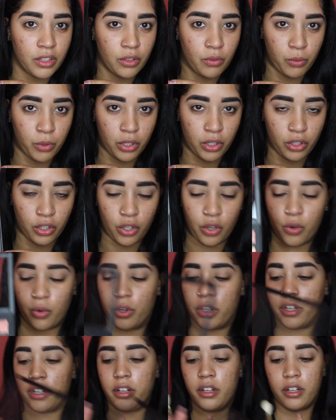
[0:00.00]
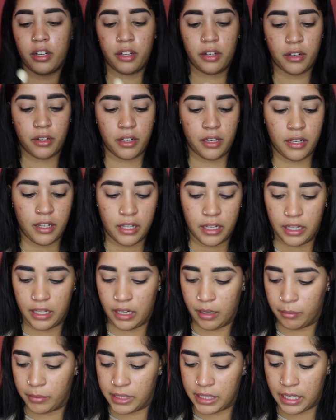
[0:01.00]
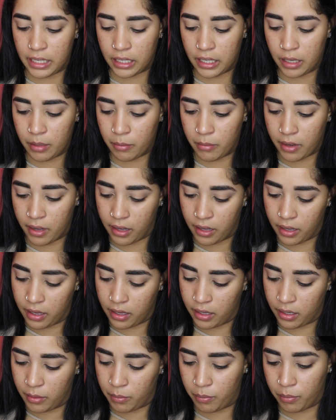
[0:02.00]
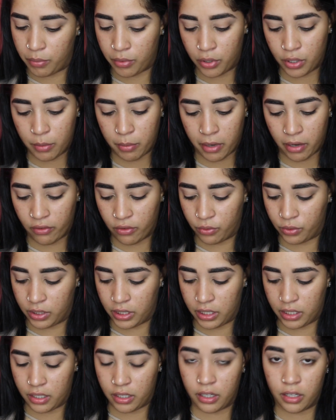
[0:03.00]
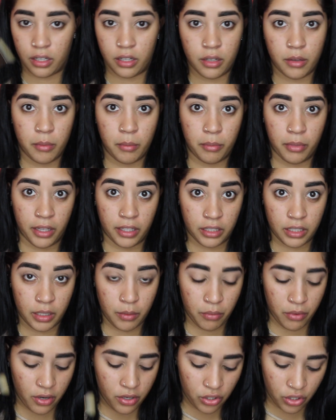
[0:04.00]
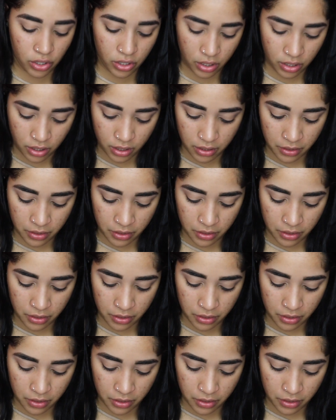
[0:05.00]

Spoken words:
the one on the corner. And I'm taking my Beauty by Rosita blending brush.